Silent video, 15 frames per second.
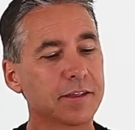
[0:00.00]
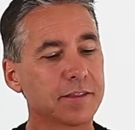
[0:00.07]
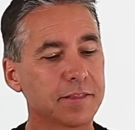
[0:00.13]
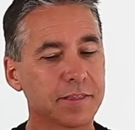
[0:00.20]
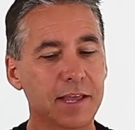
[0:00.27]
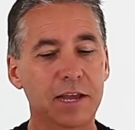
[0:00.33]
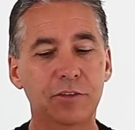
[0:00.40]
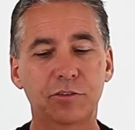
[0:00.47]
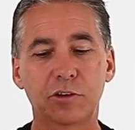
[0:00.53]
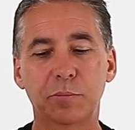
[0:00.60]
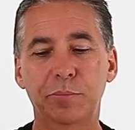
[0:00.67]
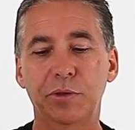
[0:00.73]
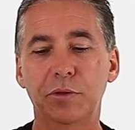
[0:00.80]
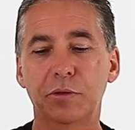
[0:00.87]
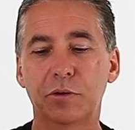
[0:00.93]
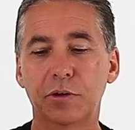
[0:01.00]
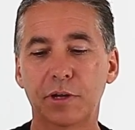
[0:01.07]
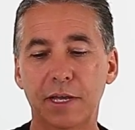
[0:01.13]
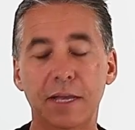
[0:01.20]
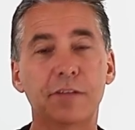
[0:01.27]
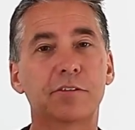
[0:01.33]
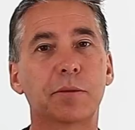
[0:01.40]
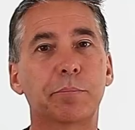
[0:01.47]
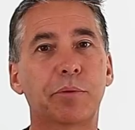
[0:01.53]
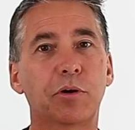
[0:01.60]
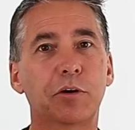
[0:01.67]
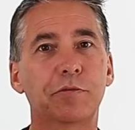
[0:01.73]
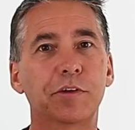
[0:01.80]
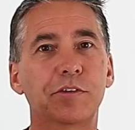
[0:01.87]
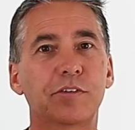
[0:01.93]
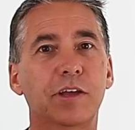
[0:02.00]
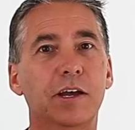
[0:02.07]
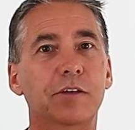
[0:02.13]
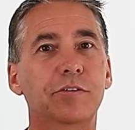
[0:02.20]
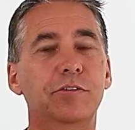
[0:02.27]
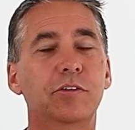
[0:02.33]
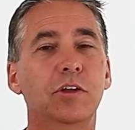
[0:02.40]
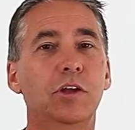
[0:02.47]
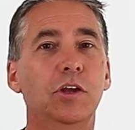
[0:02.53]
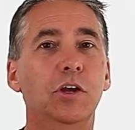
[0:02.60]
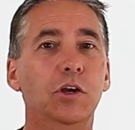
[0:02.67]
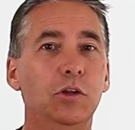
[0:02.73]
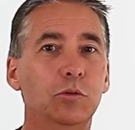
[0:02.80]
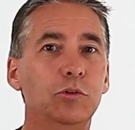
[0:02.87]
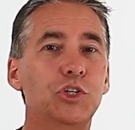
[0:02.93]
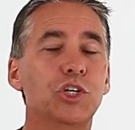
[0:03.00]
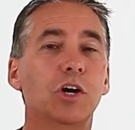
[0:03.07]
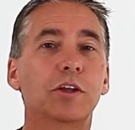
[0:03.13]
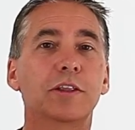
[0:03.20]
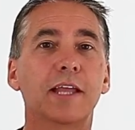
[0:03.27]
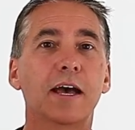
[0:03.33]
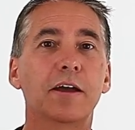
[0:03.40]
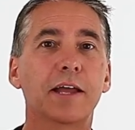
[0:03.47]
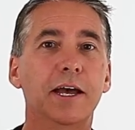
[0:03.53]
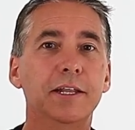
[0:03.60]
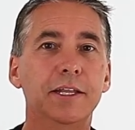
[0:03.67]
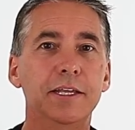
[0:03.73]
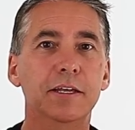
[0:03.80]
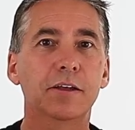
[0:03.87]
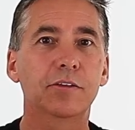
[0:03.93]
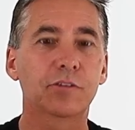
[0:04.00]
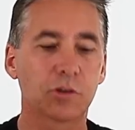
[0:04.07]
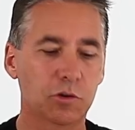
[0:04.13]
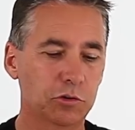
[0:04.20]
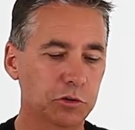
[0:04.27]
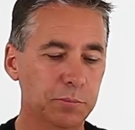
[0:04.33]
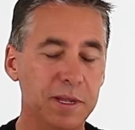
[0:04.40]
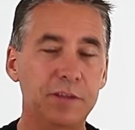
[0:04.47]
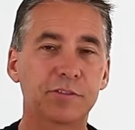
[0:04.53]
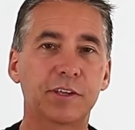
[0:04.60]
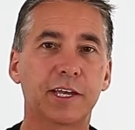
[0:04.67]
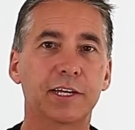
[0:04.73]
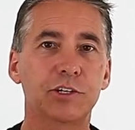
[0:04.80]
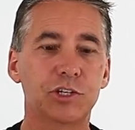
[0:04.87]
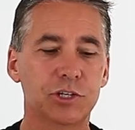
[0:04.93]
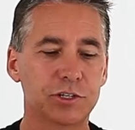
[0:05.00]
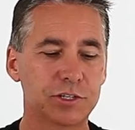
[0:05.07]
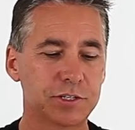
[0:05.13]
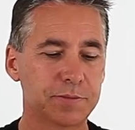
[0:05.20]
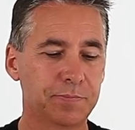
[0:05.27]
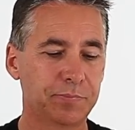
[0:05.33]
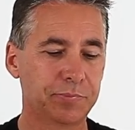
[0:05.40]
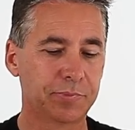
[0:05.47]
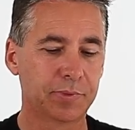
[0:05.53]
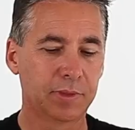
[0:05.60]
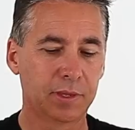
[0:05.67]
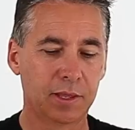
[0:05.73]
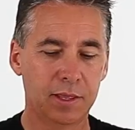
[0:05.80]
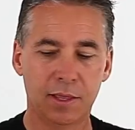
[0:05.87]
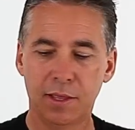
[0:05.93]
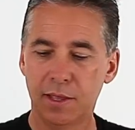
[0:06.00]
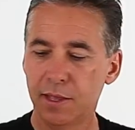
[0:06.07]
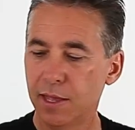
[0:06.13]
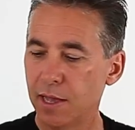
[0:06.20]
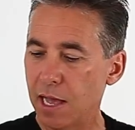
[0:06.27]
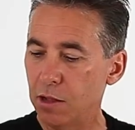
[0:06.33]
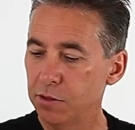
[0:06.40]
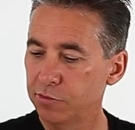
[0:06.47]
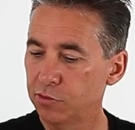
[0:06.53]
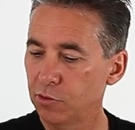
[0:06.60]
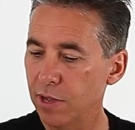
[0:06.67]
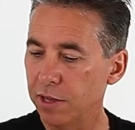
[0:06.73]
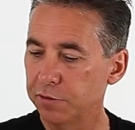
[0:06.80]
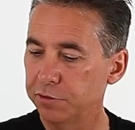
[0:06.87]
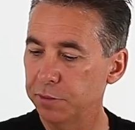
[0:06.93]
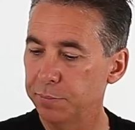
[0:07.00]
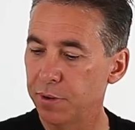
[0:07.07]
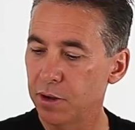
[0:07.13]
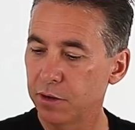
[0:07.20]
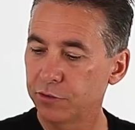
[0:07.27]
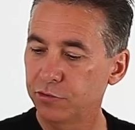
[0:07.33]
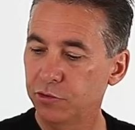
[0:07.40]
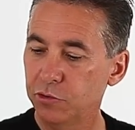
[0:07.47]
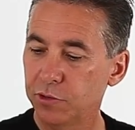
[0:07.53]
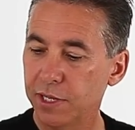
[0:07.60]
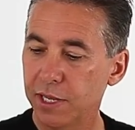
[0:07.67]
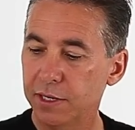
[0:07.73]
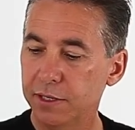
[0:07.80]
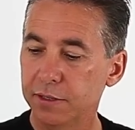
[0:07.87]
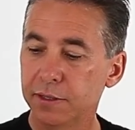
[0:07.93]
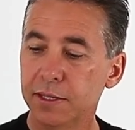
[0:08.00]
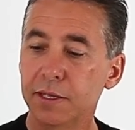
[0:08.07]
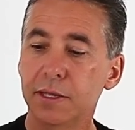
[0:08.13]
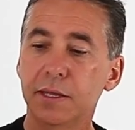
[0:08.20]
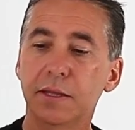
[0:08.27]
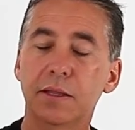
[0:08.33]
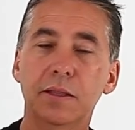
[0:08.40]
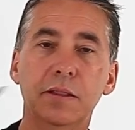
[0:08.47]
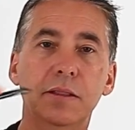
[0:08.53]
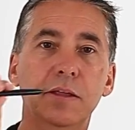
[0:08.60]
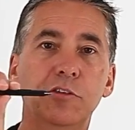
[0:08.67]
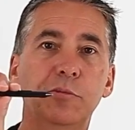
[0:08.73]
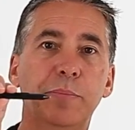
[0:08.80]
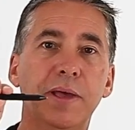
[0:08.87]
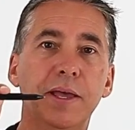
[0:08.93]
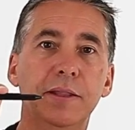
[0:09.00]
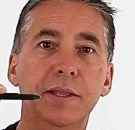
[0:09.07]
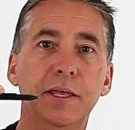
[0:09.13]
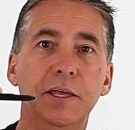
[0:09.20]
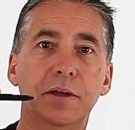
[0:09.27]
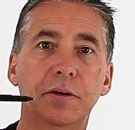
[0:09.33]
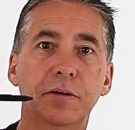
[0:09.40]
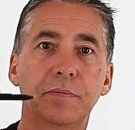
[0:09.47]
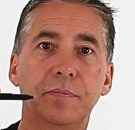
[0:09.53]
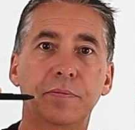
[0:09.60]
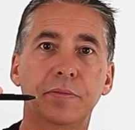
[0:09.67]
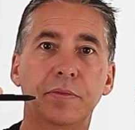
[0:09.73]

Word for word: nice computer. It's a perfect size to jot down ideas or to make sketches. Also out of the box, you're getting this pen here,